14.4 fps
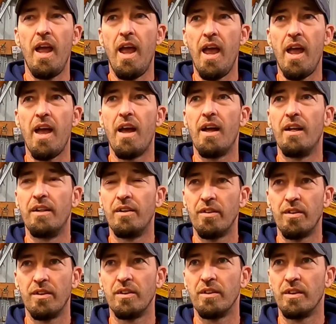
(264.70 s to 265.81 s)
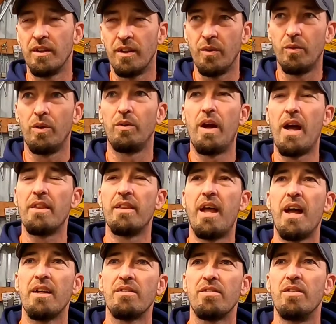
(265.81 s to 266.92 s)
And we ran
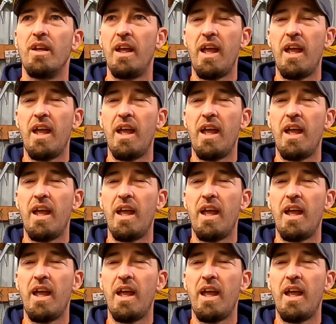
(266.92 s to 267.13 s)
that,